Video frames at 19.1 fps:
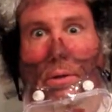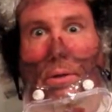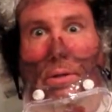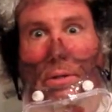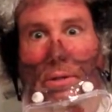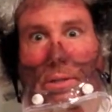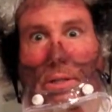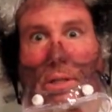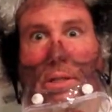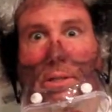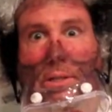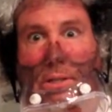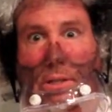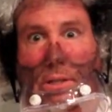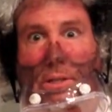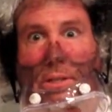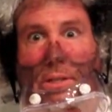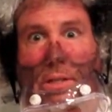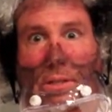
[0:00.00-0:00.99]
This
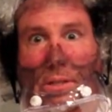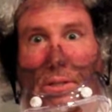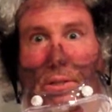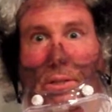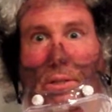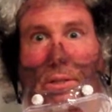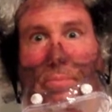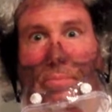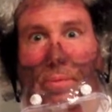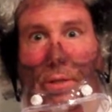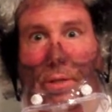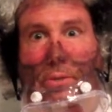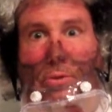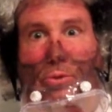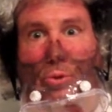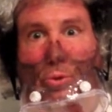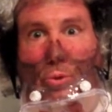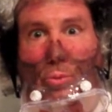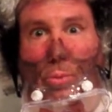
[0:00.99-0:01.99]
is a little
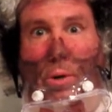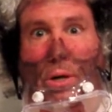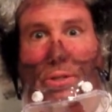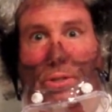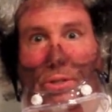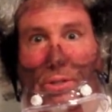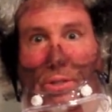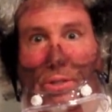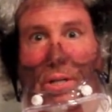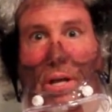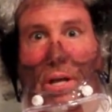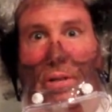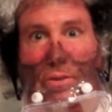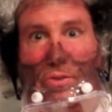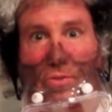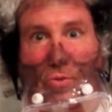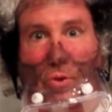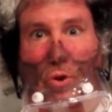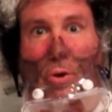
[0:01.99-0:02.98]
bit too much
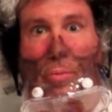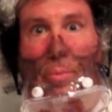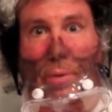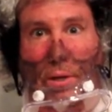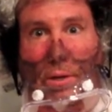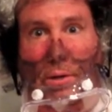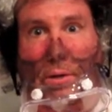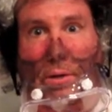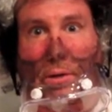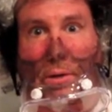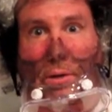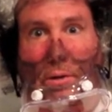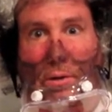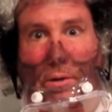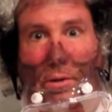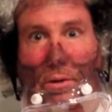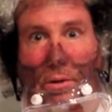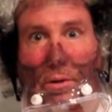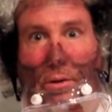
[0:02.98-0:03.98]
transforming
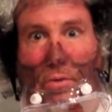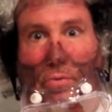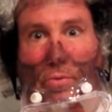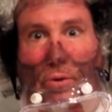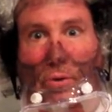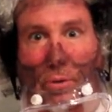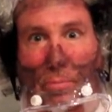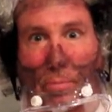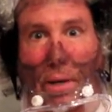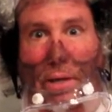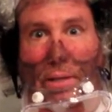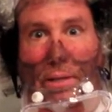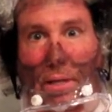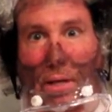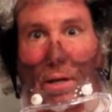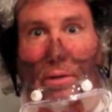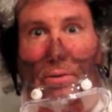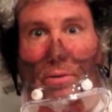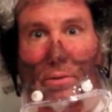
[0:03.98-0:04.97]
for my
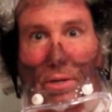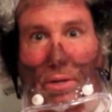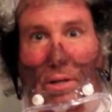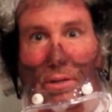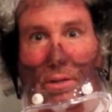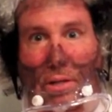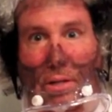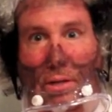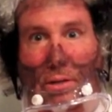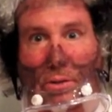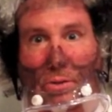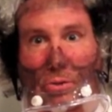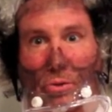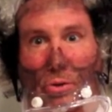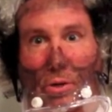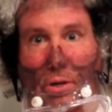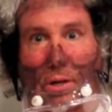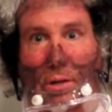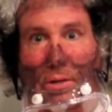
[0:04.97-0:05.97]
taste, I think.
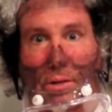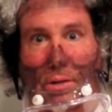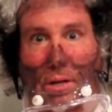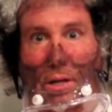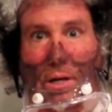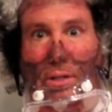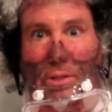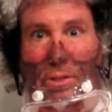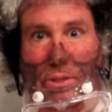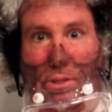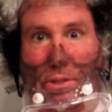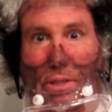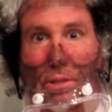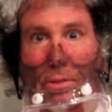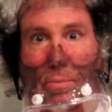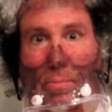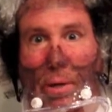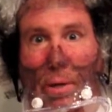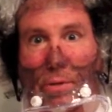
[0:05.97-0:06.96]
So I think I should
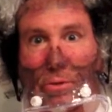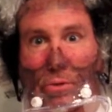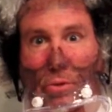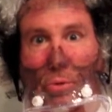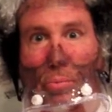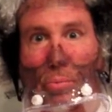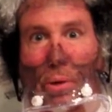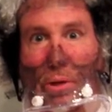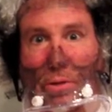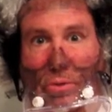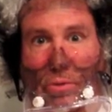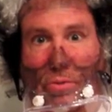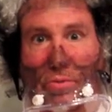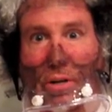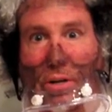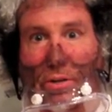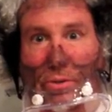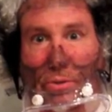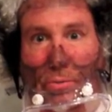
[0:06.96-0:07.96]
send it back to you, Pastor
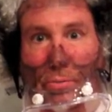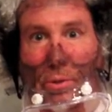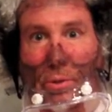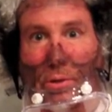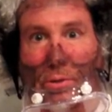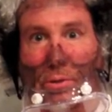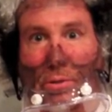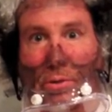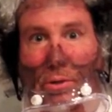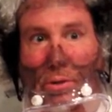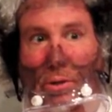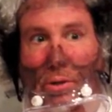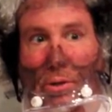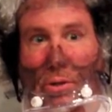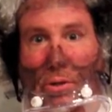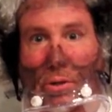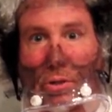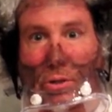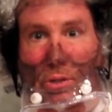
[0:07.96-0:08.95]
Wasserman.
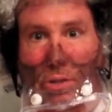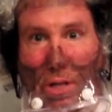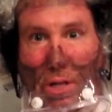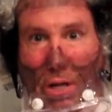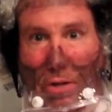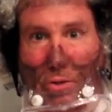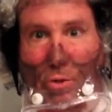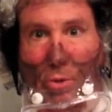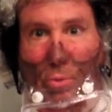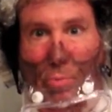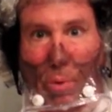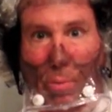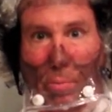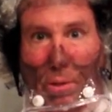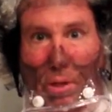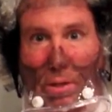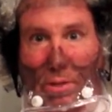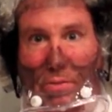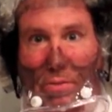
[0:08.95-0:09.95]
Good day to you,
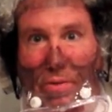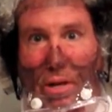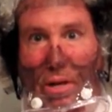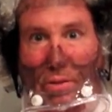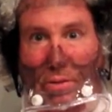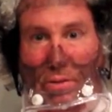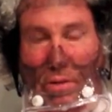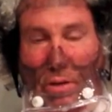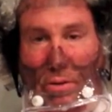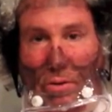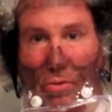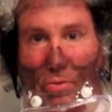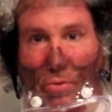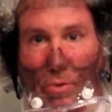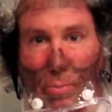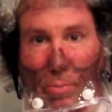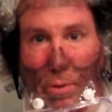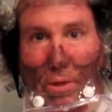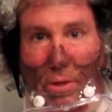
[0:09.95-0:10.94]
people at the bells. Thank you
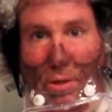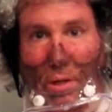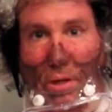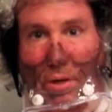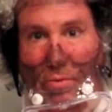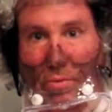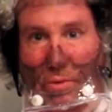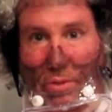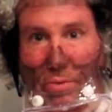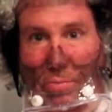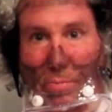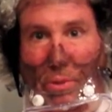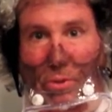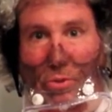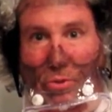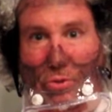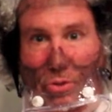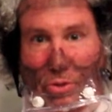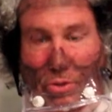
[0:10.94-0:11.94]
for being here with
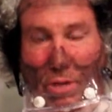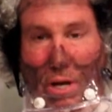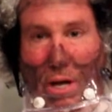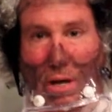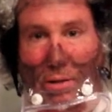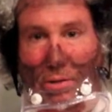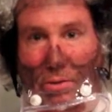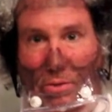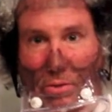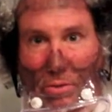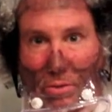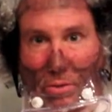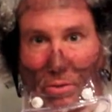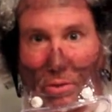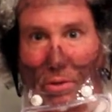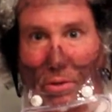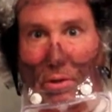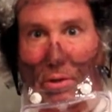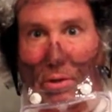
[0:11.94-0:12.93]
Mr. Science.
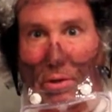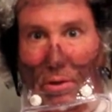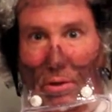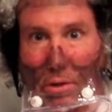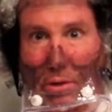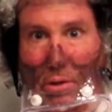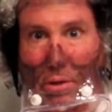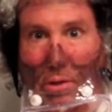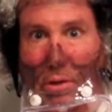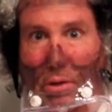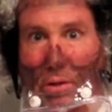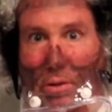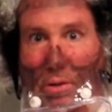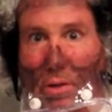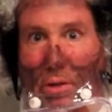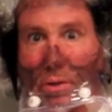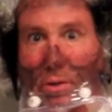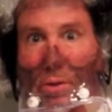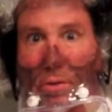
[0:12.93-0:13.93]

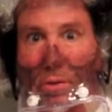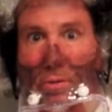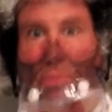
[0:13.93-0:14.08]
Thank